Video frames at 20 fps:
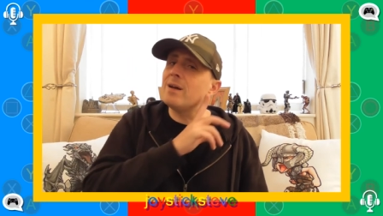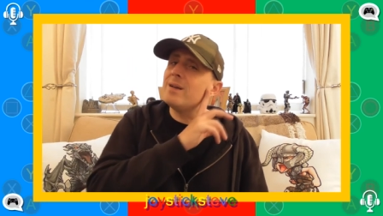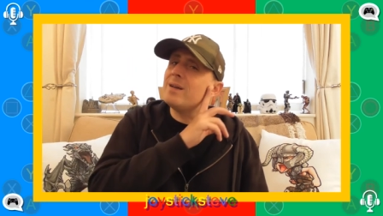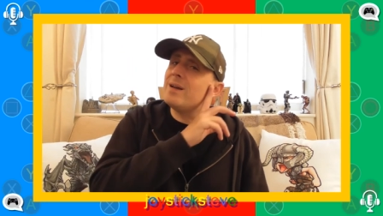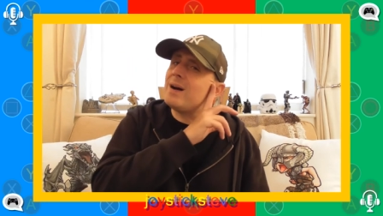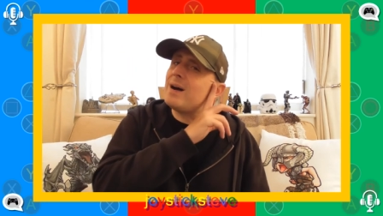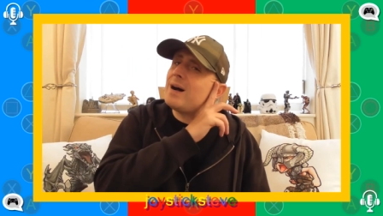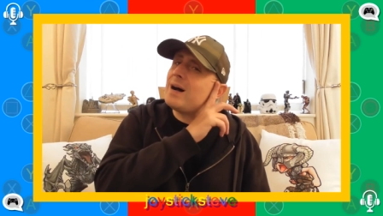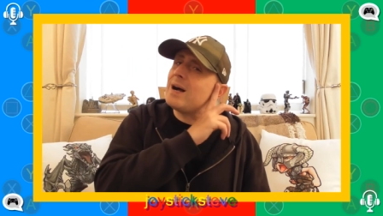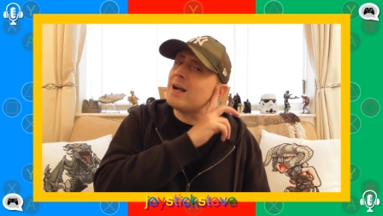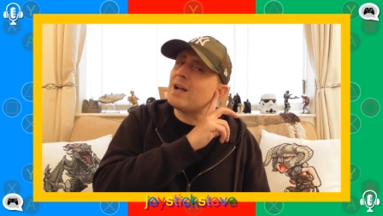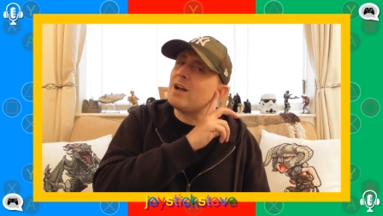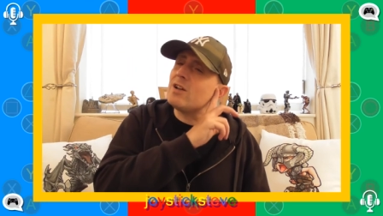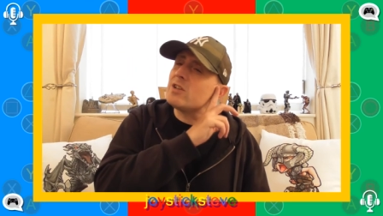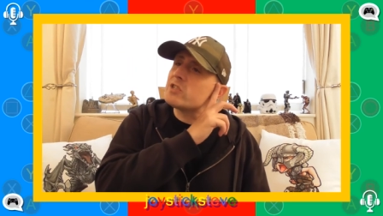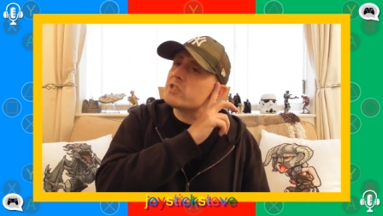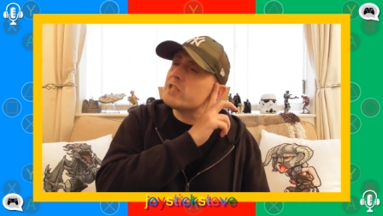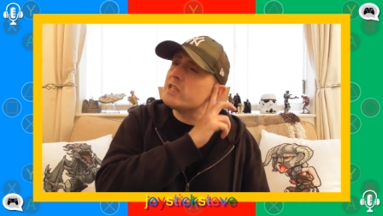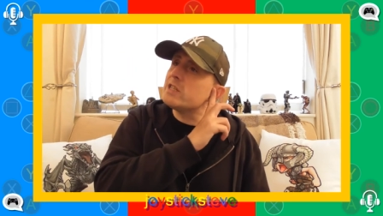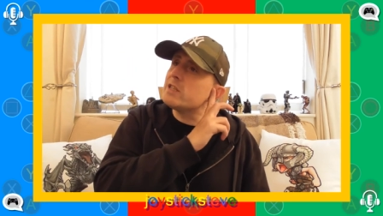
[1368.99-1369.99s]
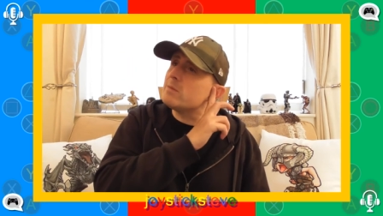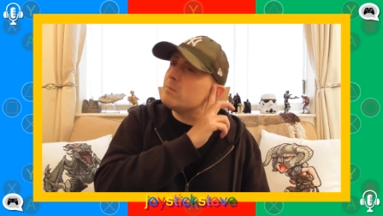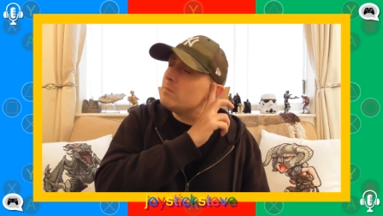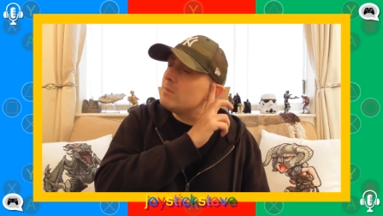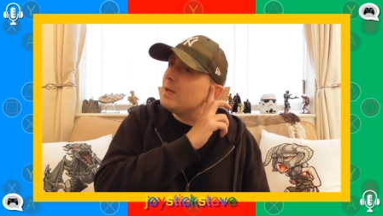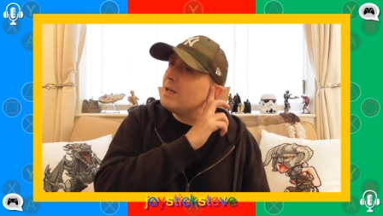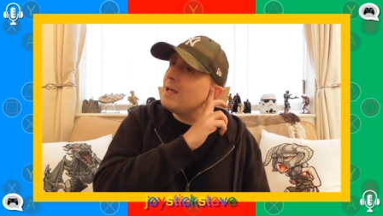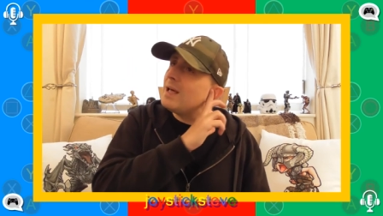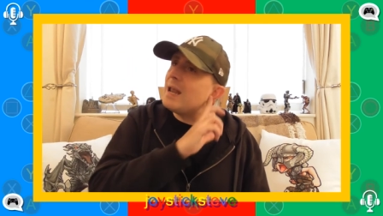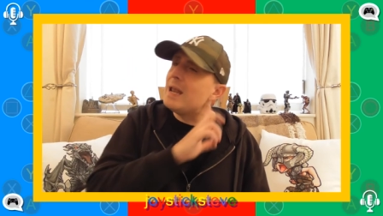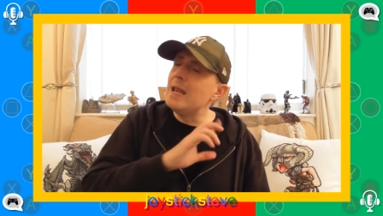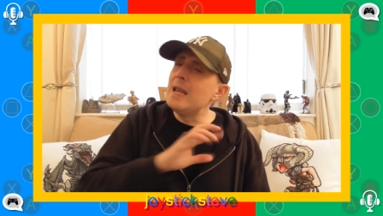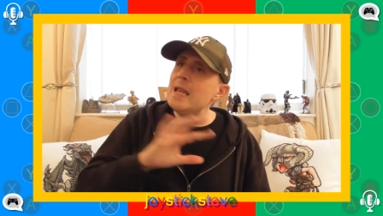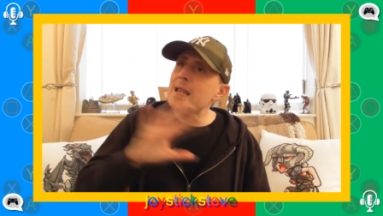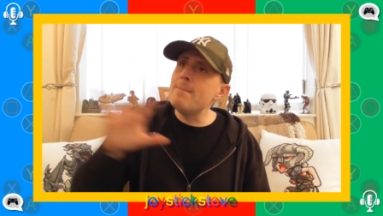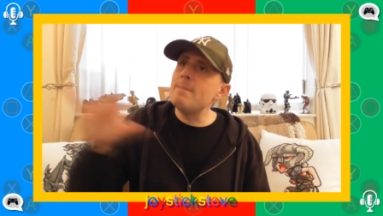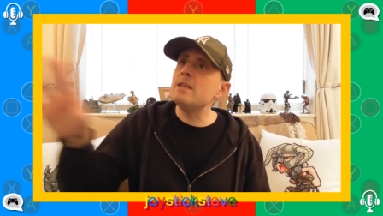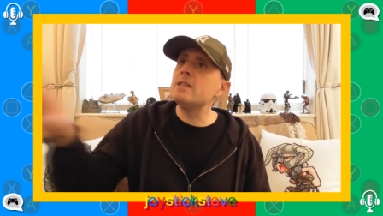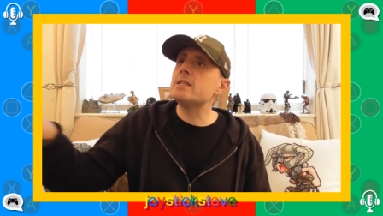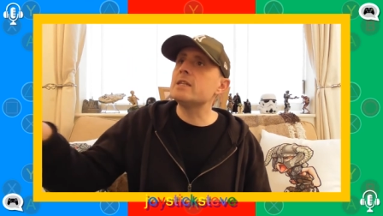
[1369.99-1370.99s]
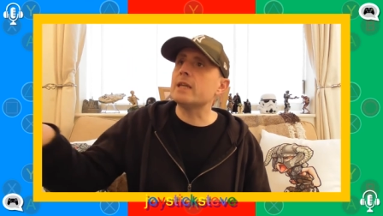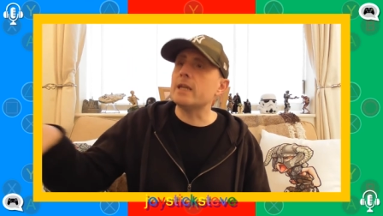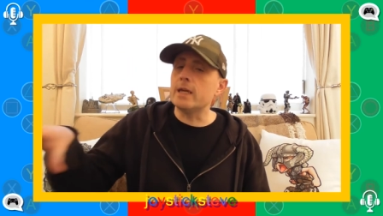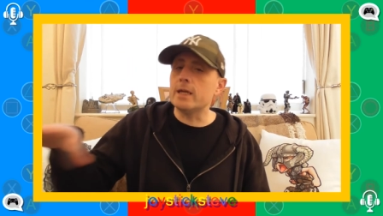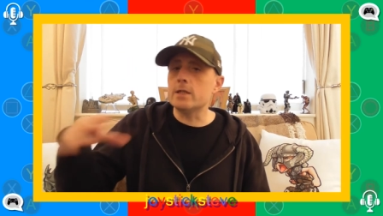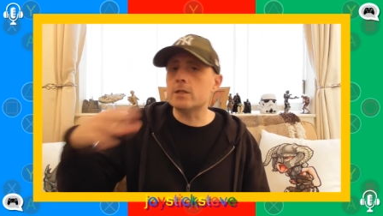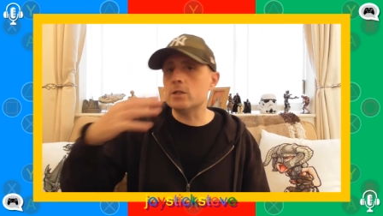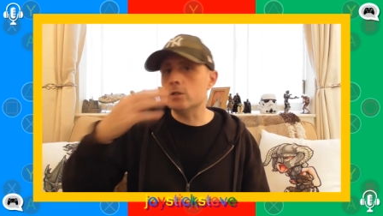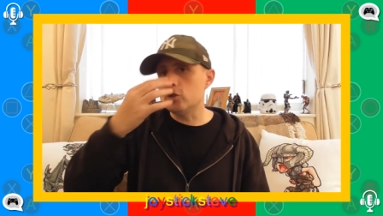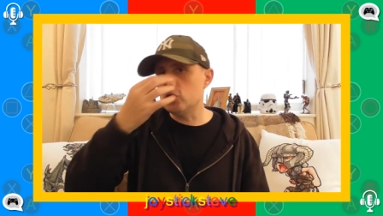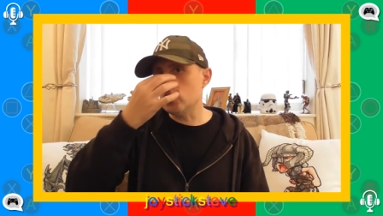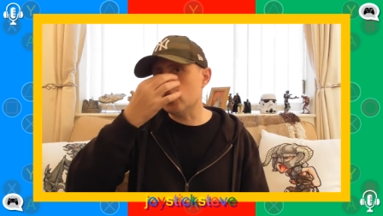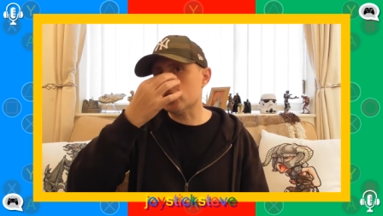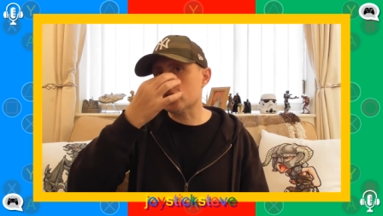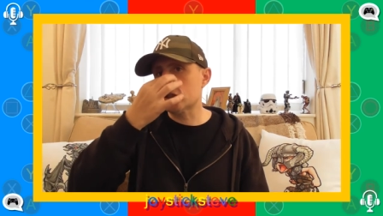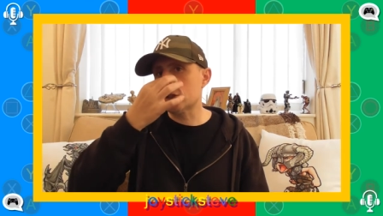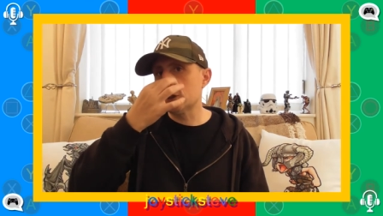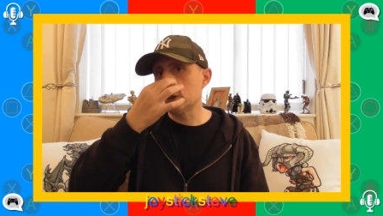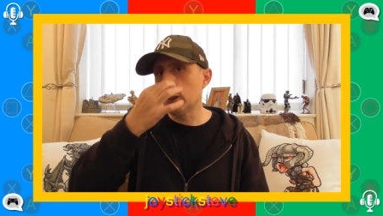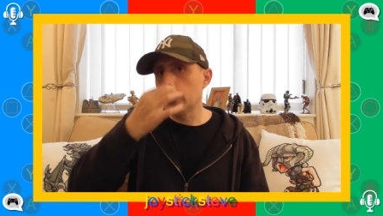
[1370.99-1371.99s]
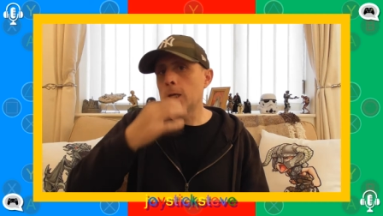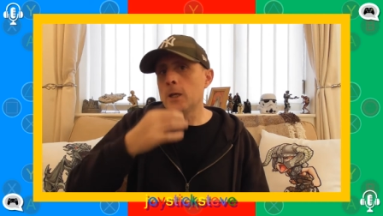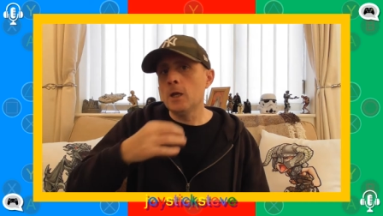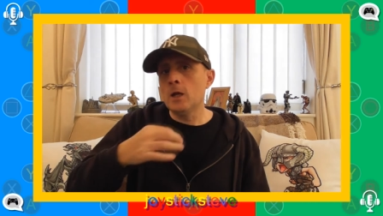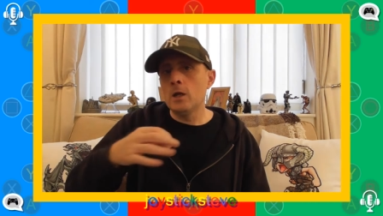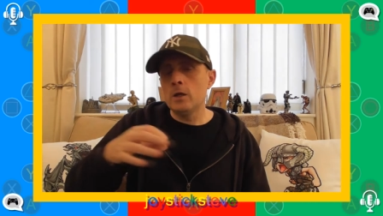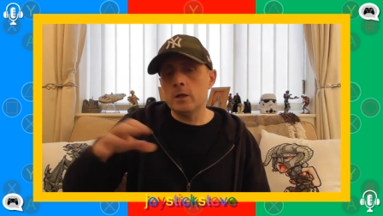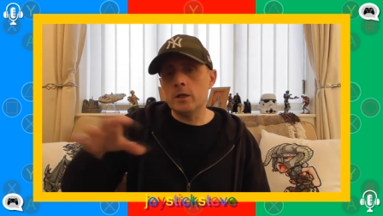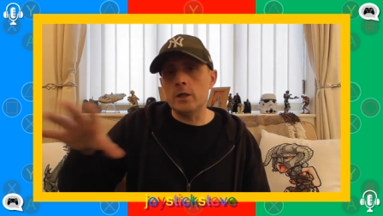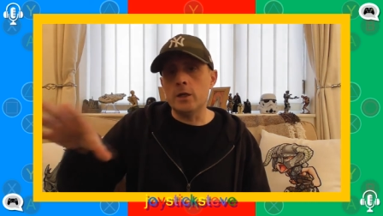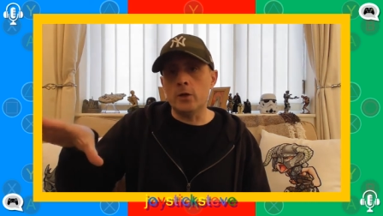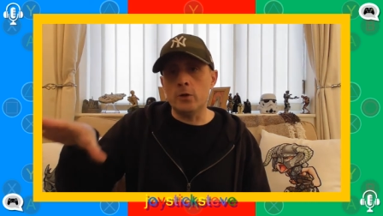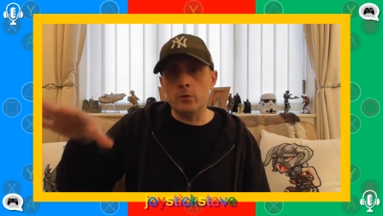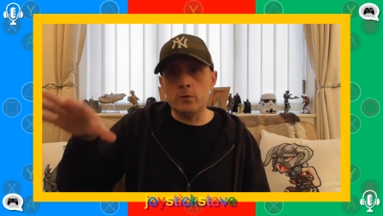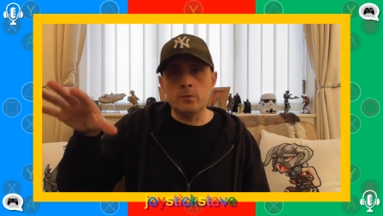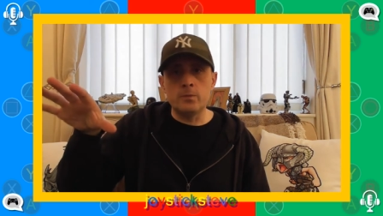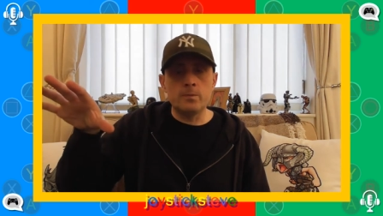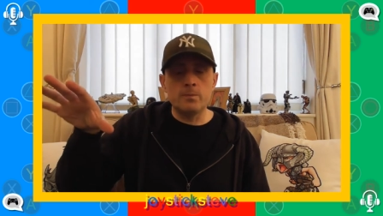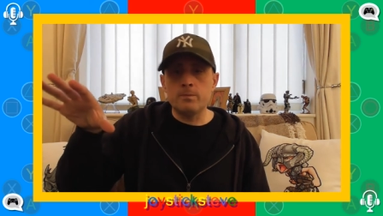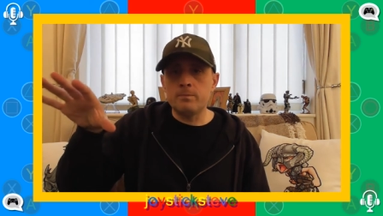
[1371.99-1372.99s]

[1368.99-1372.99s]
I I can't see them limiting it to just you know